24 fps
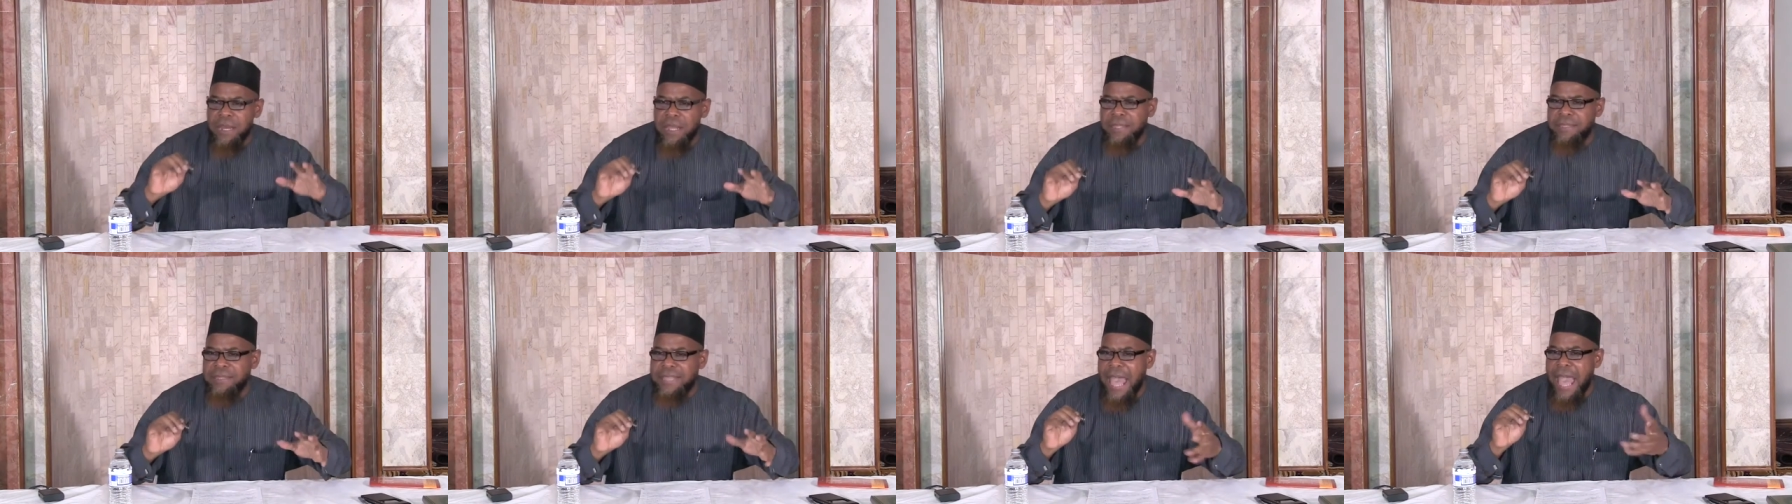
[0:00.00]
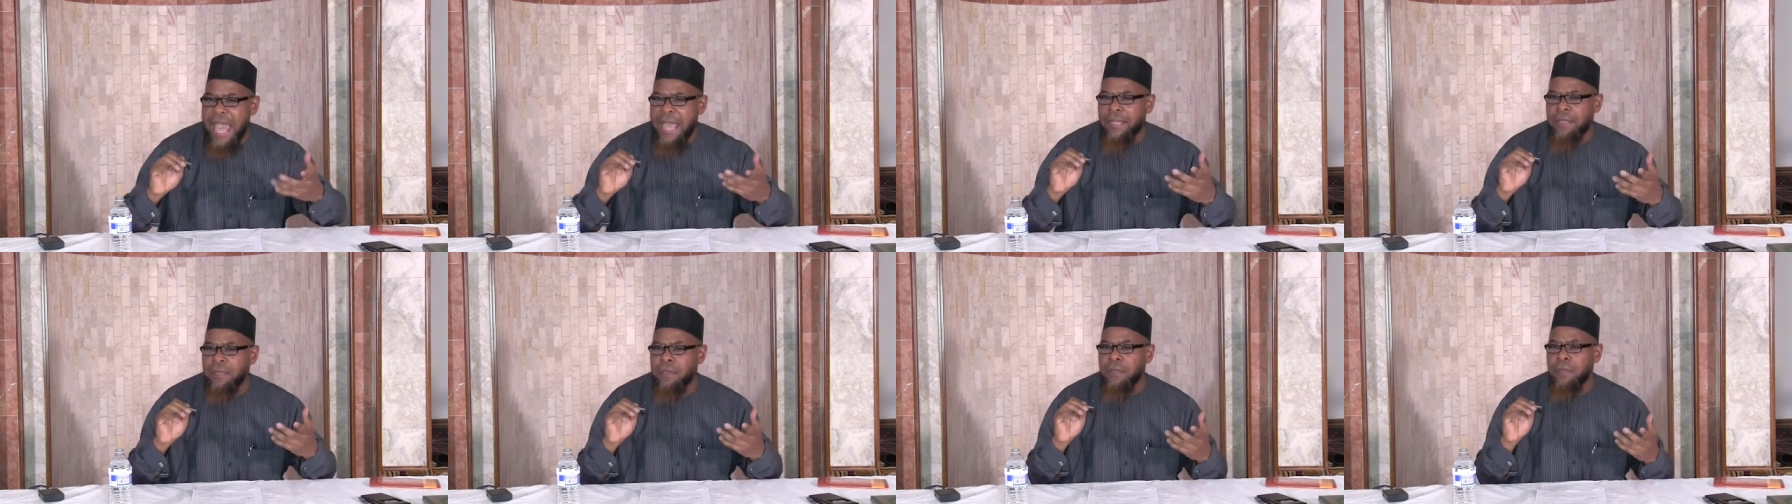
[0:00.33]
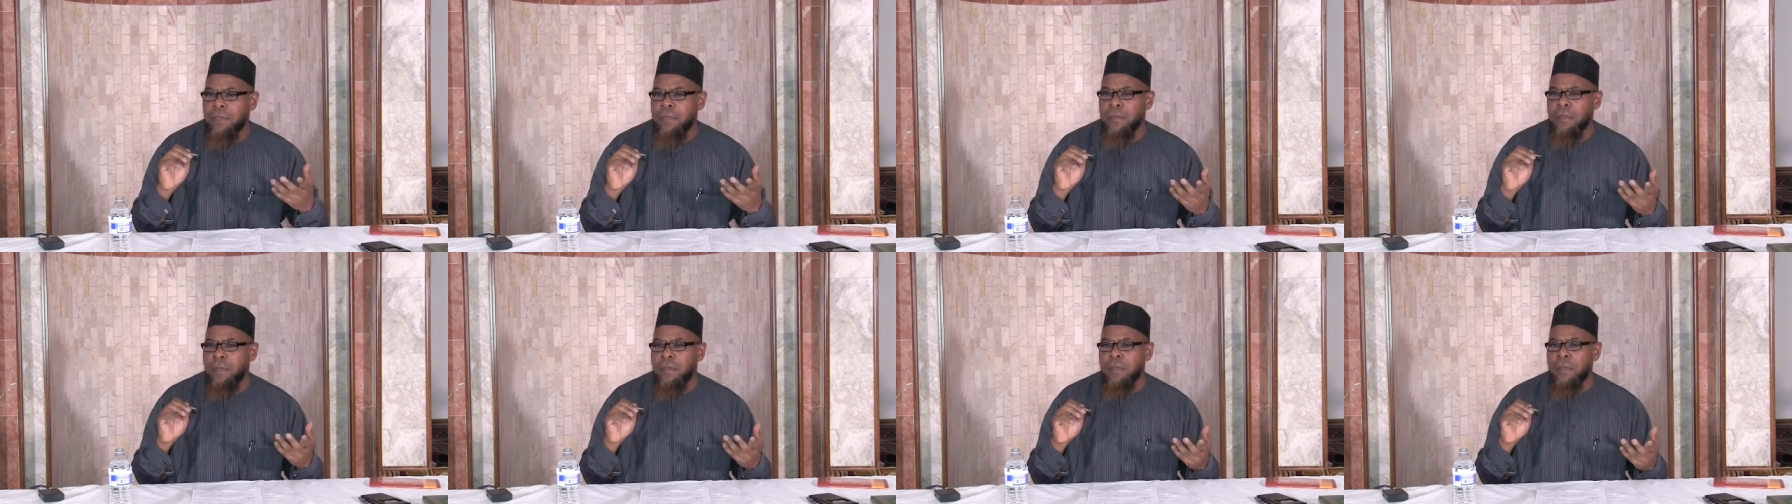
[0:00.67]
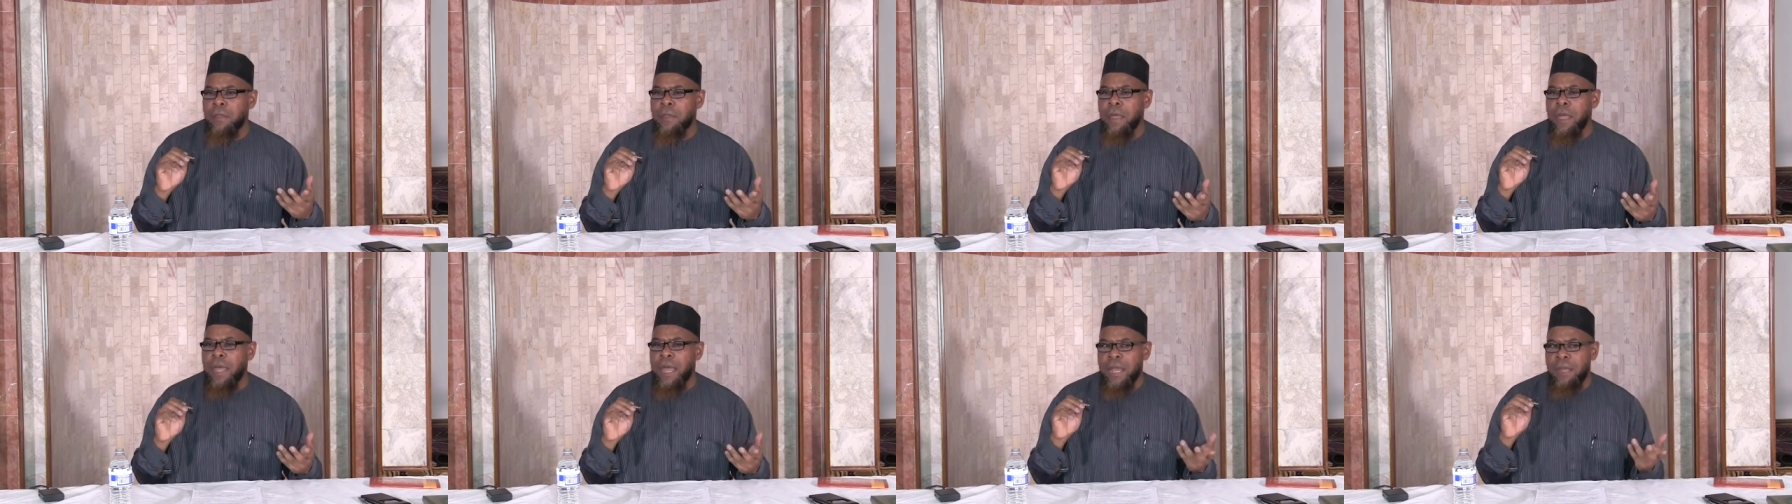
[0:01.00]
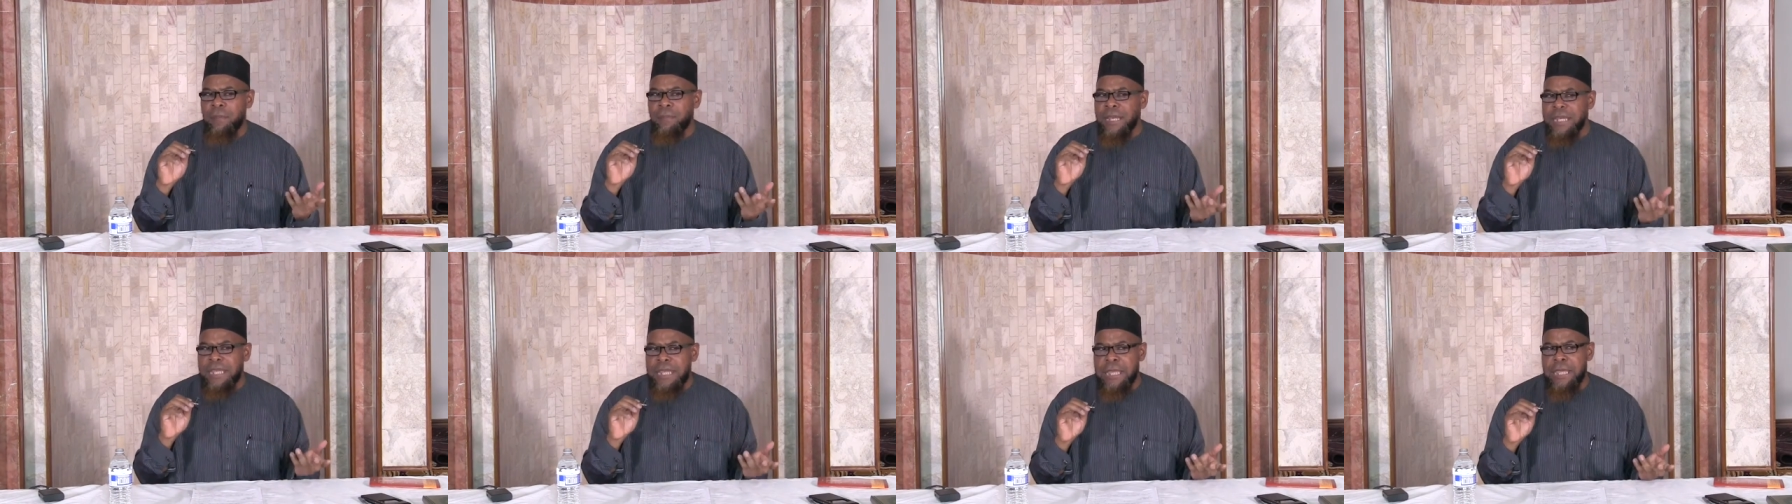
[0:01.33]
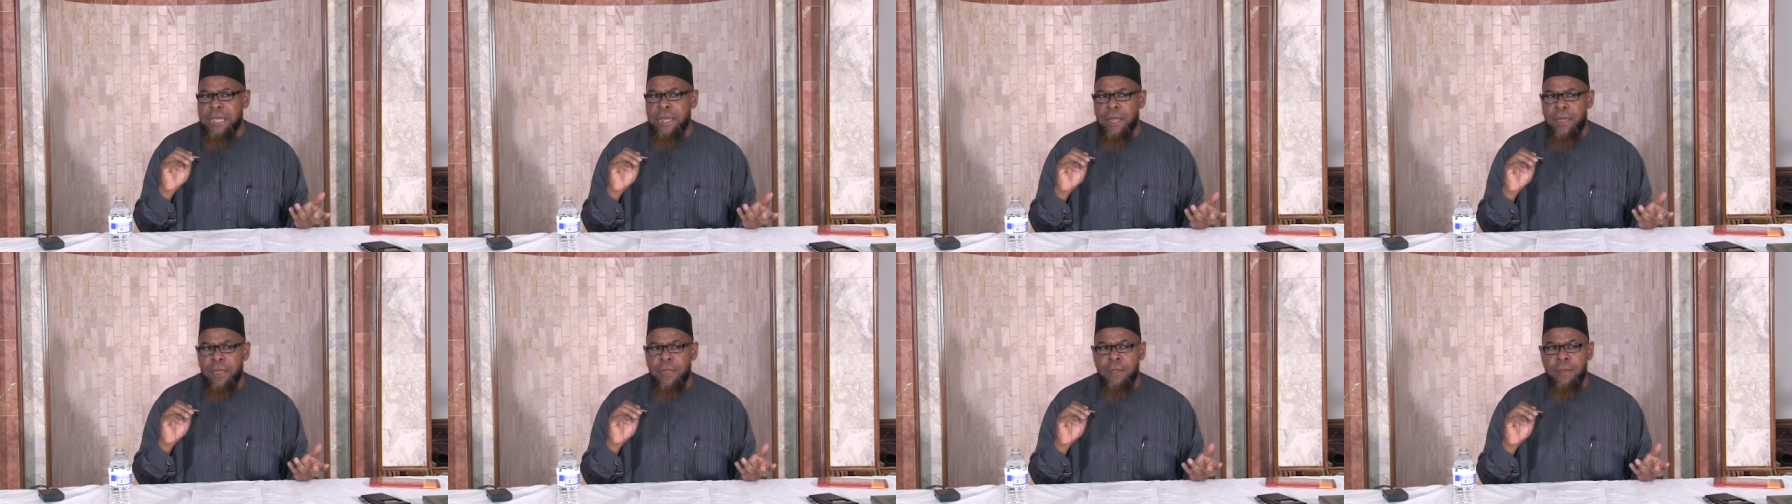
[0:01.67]
and attack El
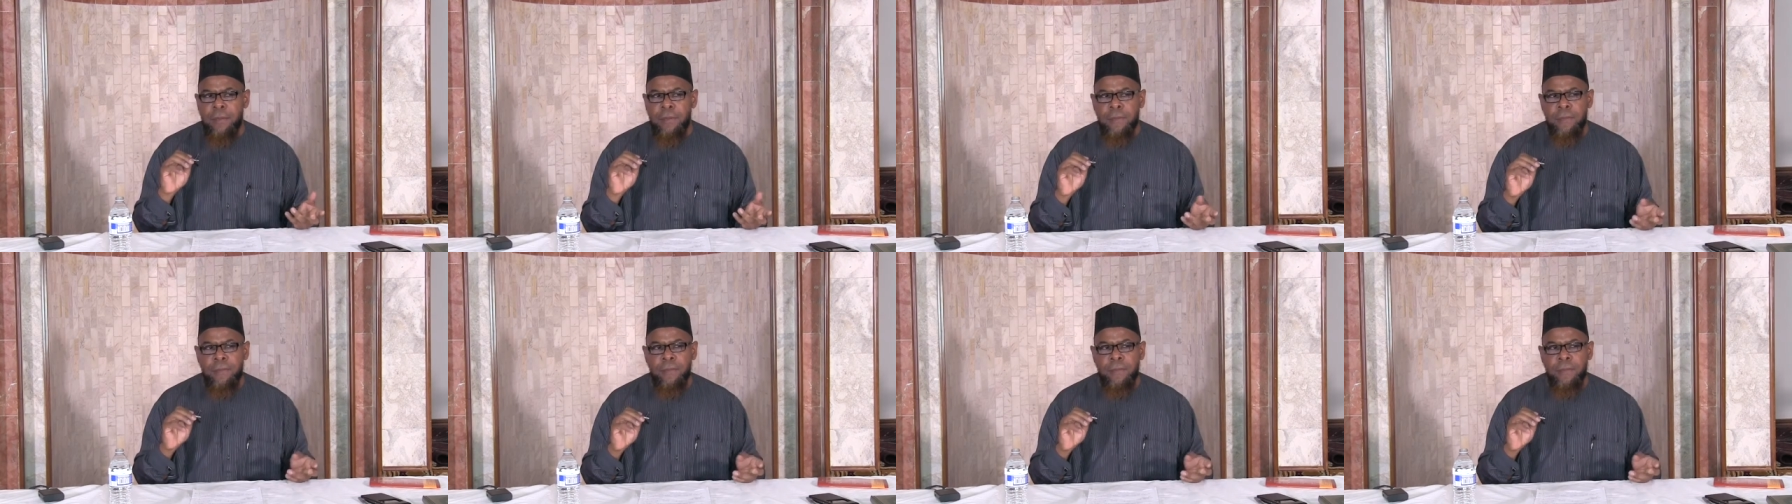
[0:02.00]
Medina.